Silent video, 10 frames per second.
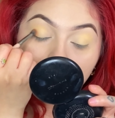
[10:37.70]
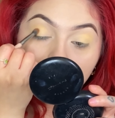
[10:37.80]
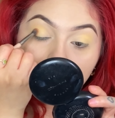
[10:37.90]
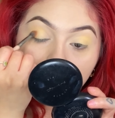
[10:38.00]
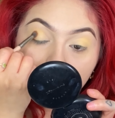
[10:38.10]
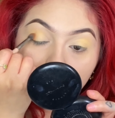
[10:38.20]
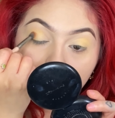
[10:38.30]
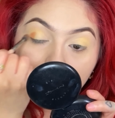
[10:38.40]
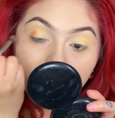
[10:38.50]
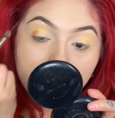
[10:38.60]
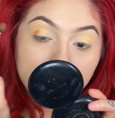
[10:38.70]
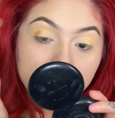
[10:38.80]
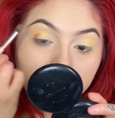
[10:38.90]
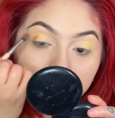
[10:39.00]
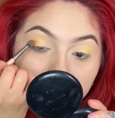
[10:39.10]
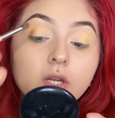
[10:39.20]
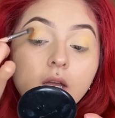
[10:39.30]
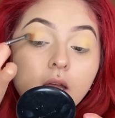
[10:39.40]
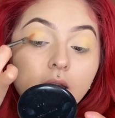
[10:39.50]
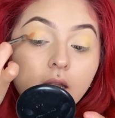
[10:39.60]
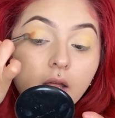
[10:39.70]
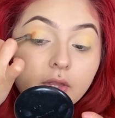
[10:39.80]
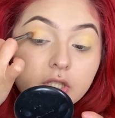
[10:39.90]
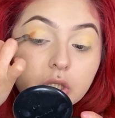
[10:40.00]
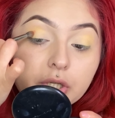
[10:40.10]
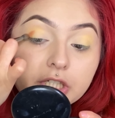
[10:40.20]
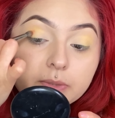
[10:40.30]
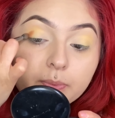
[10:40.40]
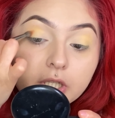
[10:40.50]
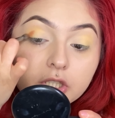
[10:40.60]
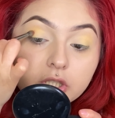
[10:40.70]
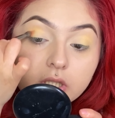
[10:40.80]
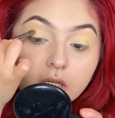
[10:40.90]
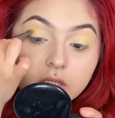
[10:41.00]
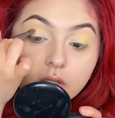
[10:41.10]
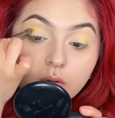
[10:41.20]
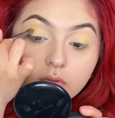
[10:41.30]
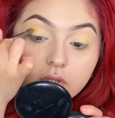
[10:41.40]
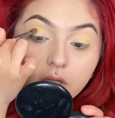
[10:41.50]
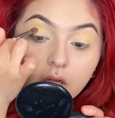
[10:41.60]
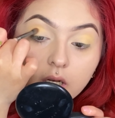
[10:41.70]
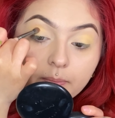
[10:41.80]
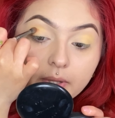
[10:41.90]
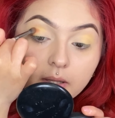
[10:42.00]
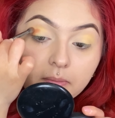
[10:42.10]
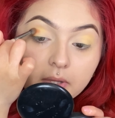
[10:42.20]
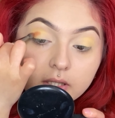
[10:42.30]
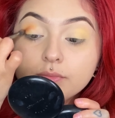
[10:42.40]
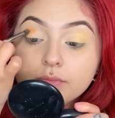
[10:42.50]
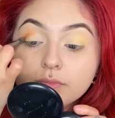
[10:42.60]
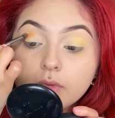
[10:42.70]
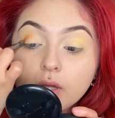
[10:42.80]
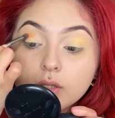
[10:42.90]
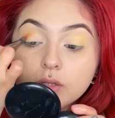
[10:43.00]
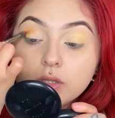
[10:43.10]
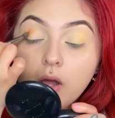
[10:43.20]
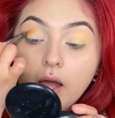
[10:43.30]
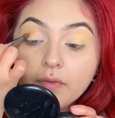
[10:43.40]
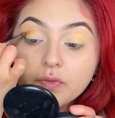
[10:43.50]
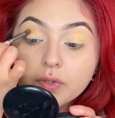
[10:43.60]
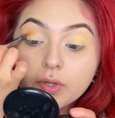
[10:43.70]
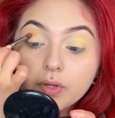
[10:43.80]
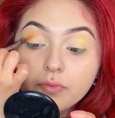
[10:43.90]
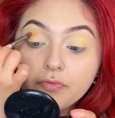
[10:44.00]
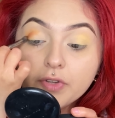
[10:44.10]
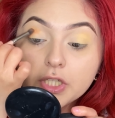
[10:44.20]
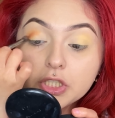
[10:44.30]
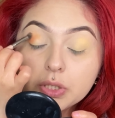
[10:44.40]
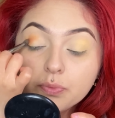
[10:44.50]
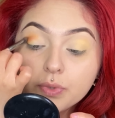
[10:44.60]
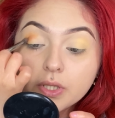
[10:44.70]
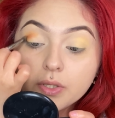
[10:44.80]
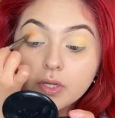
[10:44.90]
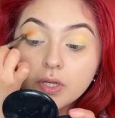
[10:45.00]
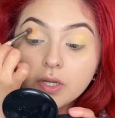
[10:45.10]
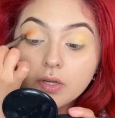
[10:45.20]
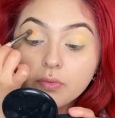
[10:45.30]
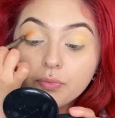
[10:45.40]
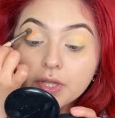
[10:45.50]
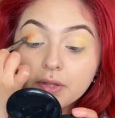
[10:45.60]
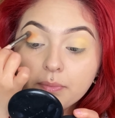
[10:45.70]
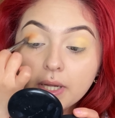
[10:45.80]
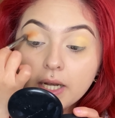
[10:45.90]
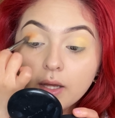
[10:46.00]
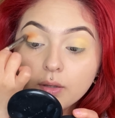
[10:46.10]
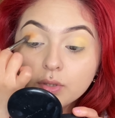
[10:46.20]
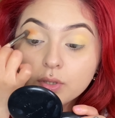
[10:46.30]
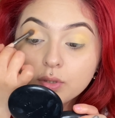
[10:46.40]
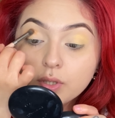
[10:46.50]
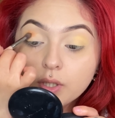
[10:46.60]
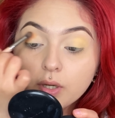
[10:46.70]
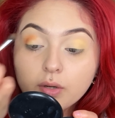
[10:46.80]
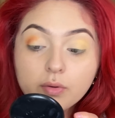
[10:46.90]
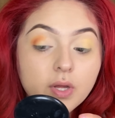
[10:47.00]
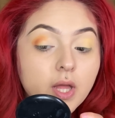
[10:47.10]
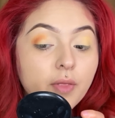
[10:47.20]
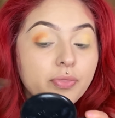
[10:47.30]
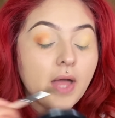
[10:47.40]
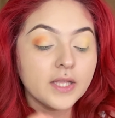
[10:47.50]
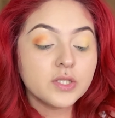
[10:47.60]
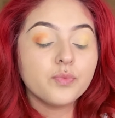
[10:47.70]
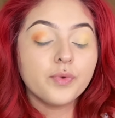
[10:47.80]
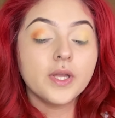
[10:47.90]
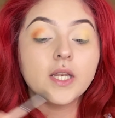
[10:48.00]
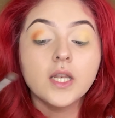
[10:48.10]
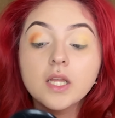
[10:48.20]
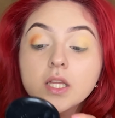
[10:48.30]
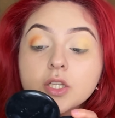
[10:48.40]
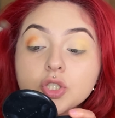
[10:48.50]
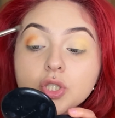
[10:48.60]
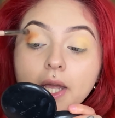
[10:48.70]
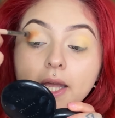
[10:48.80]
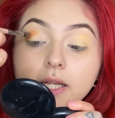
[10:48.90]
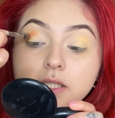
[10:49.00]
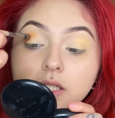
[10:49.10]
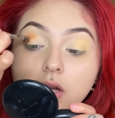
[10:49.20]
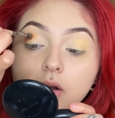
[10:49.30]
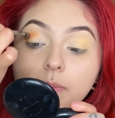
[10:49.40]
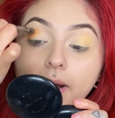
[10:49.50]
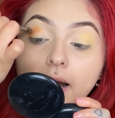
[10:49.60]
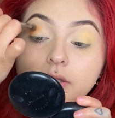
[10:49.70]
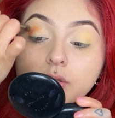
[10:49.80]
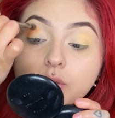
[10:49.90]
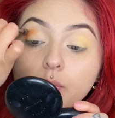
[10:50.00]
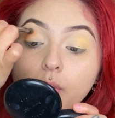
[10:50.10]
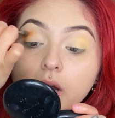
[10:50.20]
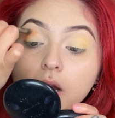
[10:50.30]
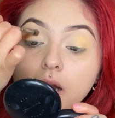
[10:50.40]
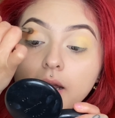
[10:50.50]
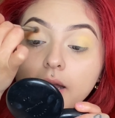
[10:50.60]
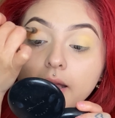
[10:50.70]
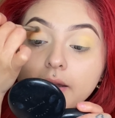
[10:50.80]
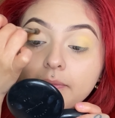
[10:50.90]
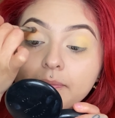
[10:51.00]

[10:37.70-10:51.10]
the crease. Now this crease brush does hold a lot of pigment. So after finishing with my nail studio, that's when Jay did go back to work, and